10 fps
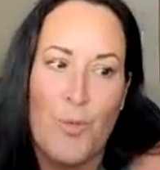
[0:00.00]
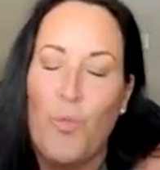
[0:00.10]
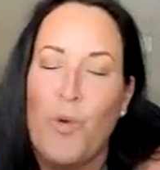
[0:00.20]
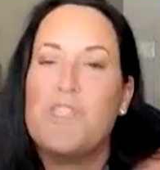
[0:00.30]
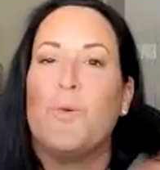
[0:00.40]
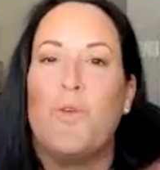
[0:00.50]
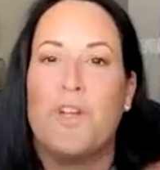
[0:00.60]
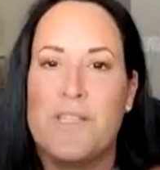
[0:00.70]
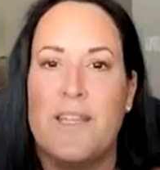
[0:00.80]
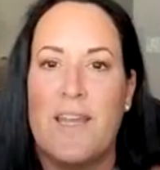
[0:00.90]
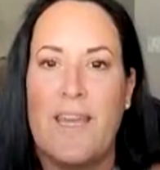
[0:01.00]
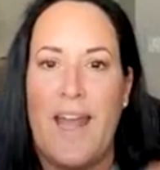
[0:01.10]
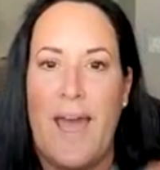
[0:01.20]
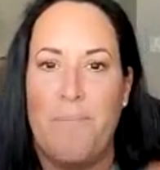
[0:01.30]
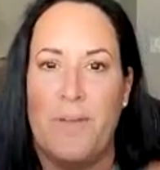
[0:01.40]
What's the worst thing that can
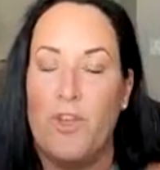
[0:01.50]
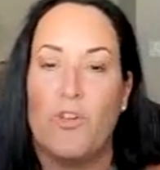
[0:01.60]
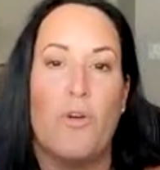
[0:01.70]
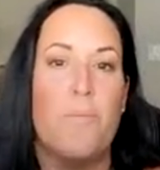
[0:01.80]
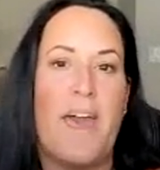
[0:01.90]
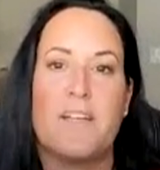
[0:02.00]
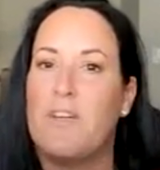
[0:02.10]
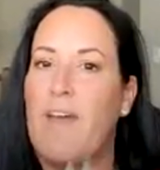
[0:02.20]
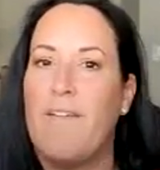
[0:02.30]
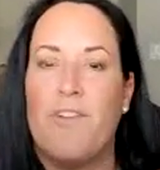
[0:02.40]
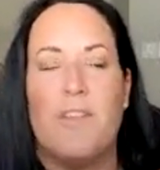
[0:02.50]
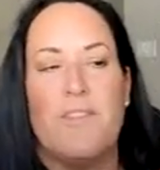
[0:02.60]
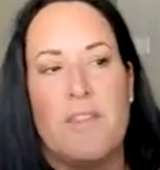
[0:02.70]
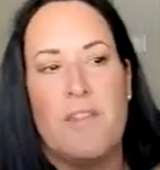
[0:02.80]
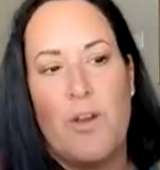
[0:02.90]
happen? You'll go back to
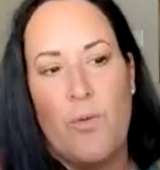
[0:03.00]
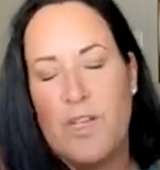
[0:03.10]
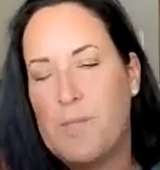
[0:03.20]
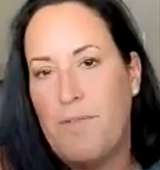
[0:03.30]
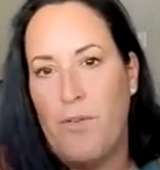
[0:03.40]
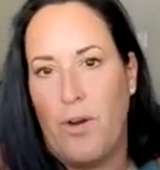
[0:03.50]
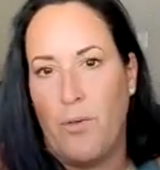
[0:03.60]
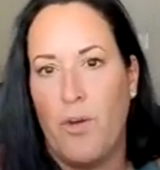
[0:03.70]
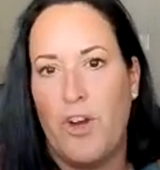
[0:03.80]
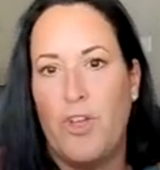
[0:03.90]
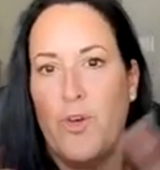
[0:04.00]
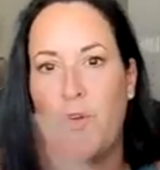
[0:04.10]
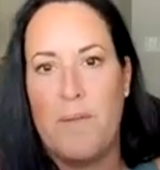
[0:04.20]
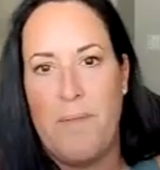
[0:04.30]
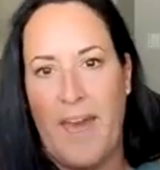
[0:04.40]
everything that it was before. What are you
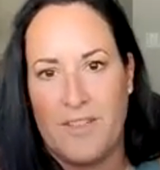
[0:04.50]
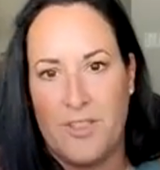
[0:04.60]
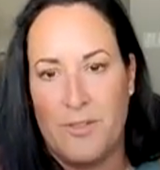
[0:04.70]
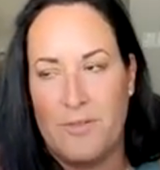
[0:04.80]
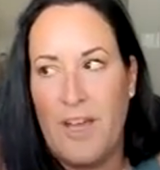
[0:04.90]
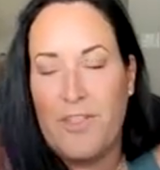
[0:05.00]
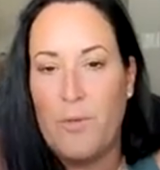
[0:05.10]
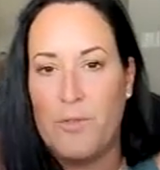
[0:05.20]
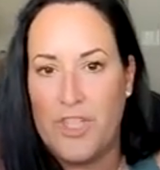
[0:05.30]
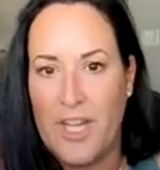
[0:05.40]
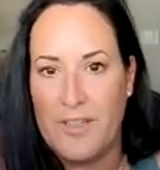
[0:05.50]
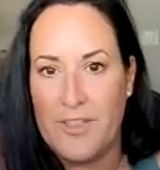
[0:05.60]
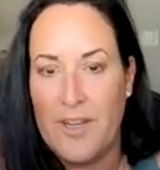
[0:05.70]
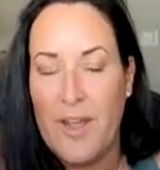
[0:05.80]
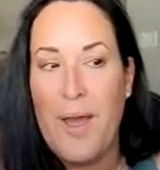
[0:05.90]
going back to? Nothing will
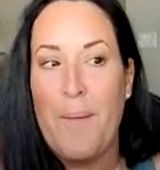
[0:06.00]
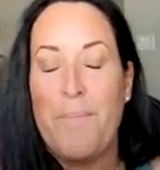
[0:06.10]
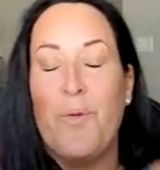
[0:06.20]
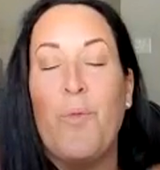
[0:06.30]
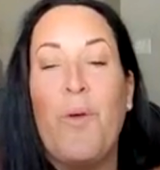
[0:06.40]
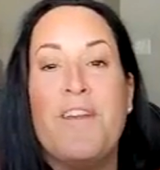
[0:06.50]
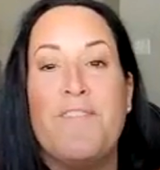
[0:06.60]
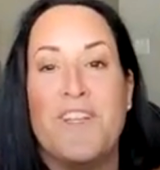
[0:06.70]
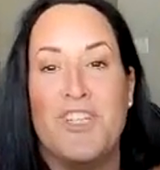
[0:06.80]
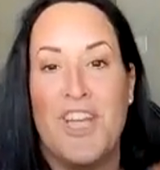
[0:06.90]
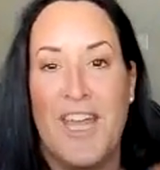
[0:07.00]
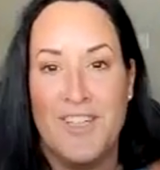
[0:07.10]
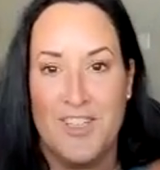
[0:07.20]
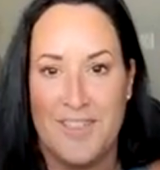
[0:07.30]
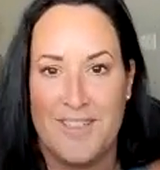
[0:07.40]
change. But what if it
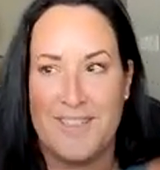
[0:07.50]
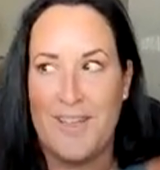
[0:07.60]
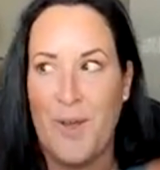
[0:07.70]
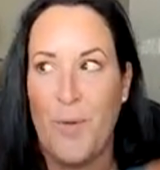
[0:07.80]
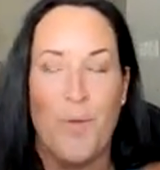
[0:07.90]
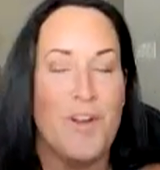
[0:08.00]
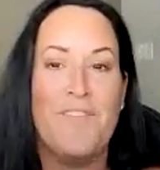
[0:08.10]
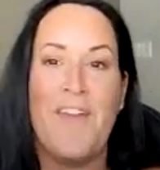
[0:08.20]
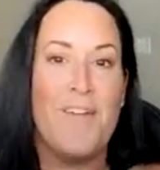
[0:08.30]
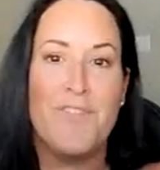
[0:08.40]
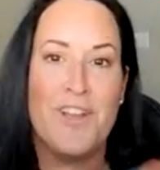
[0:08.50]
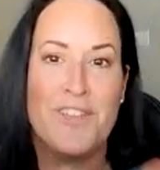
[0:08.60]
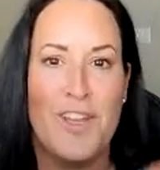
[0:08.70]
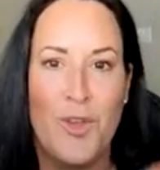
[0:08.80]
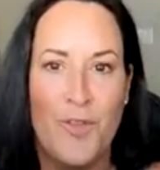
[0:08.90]
changes? What if
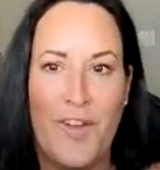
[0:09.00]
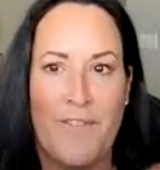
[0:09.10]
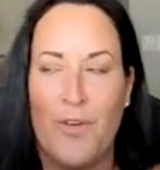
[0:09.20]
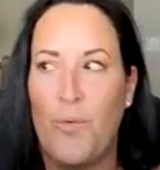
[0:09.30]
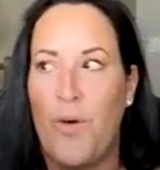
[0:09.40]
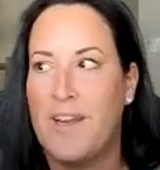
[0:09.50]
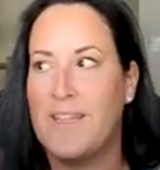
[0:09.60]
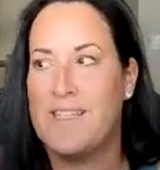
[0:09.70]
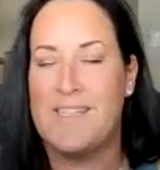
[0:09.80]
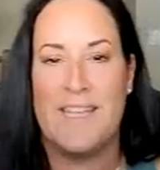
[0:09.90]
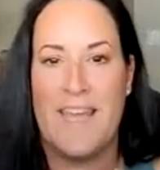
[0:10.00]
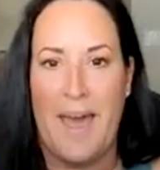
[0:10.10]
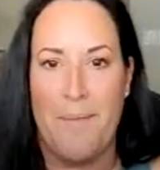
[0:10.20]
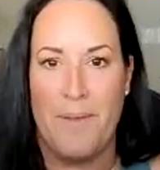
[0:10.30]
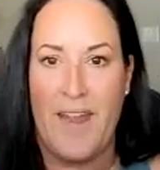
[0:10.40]
everything you've ever wanted to see
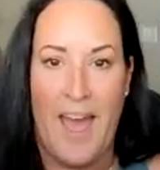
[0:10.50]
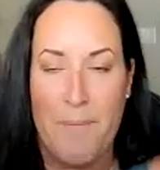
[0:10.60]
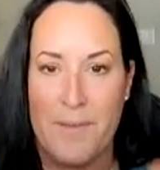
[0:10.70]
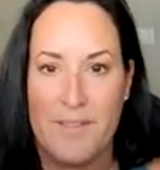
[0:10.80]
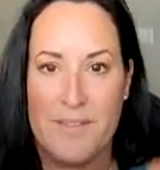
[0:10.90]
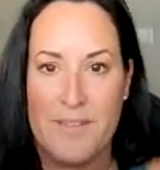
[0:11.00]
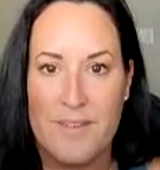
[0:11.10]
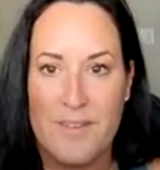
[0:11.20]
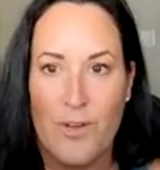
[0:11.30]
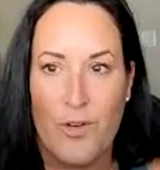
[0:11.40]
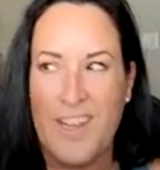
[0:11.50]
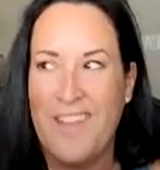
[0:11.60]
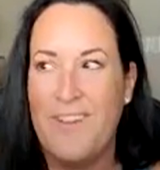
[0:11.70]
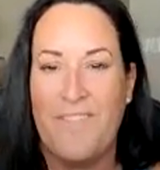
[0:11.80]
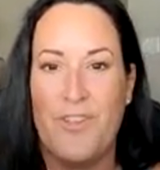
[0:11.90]
happen happens? Or
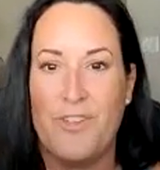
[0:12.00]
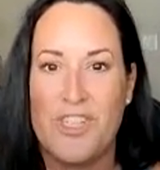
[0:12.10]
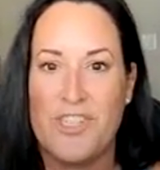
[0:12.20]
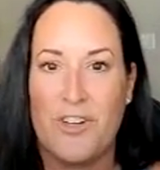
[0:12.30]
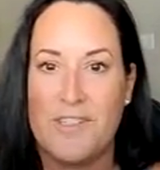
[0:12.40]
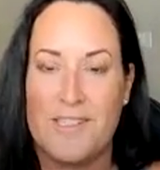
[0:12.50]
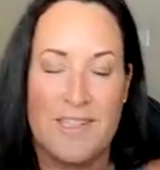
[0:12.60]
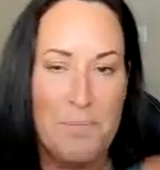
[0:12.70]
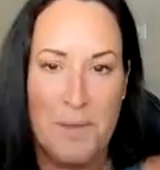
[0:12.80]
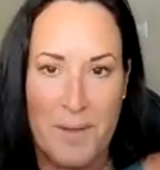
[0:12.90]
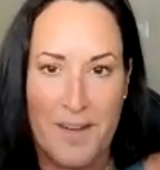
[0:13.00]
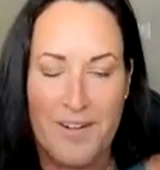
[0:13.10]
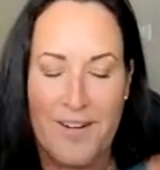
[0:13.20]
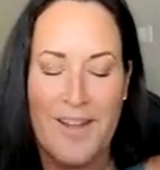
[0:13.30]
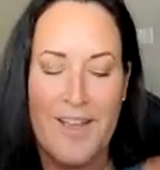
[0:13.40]
even if you just start sleeping
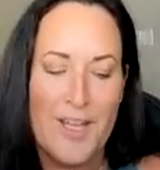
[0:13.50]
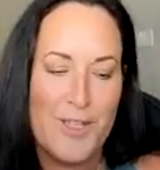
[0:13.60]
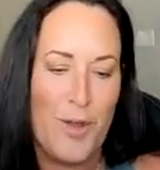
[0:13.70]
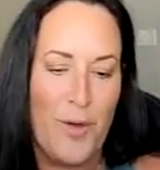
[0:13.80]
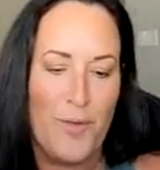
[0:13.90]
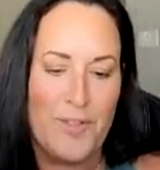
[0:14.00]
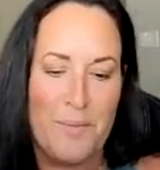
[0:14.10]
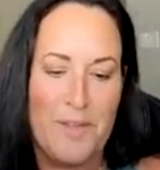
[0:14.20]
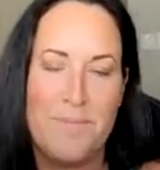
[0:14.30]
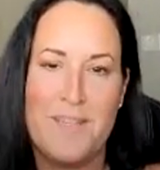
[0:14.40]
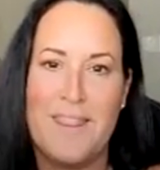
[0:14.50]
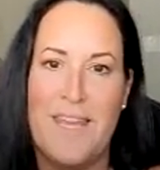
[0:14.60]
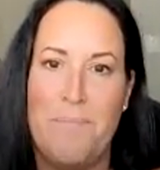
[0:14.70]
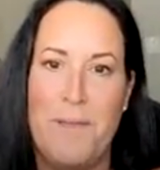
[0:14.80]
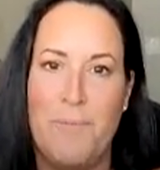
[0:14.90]
better. So sometimes I
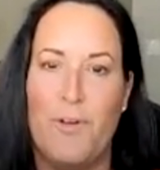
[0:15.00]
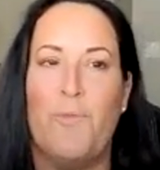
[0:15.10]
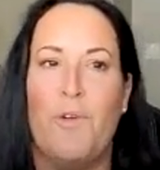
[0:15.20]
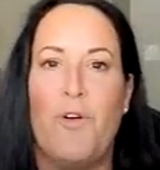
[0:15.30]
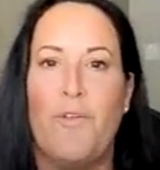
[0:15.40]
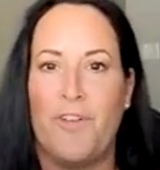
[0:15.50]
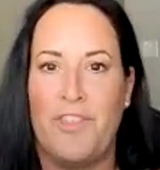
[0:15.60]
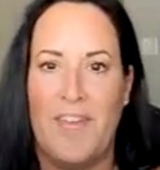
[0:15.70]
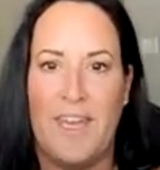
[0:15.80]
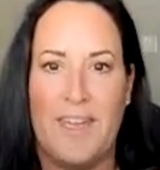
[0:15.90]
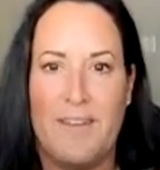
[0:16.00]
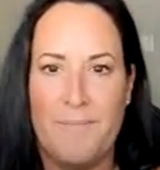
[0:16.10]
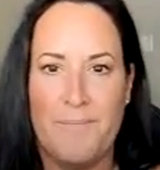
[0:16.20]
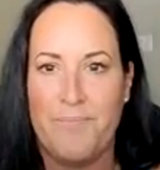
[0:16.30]
think we overthink it.